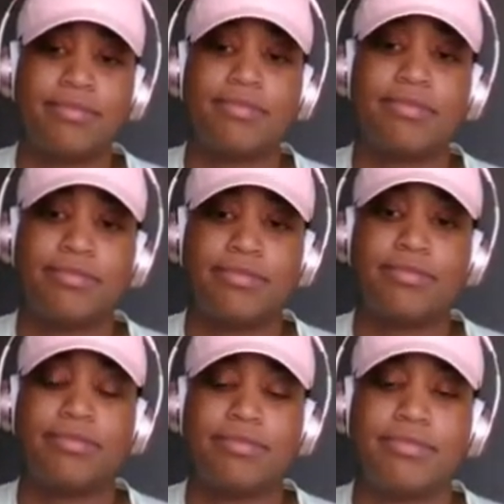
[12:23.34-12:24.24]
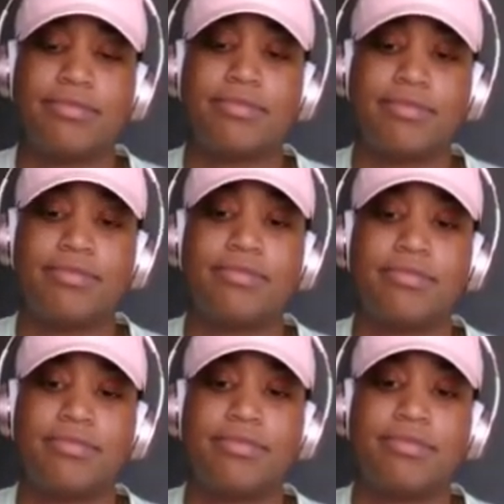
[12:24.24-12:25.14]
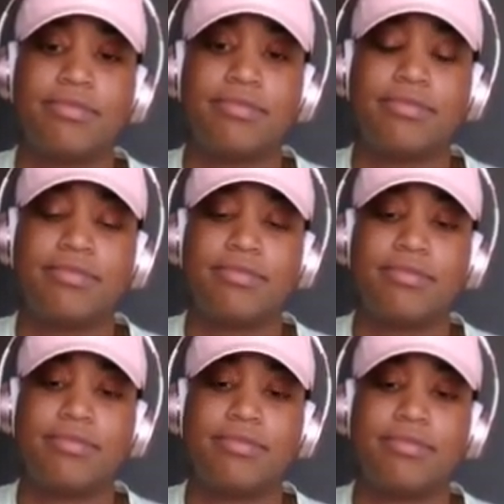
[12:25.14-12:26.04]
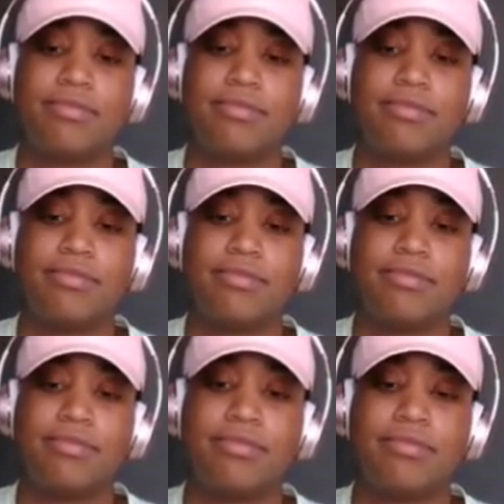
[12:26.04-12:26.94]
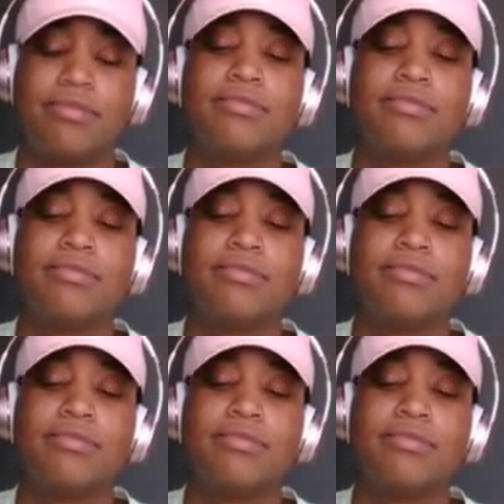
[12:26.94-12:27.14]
[no speech]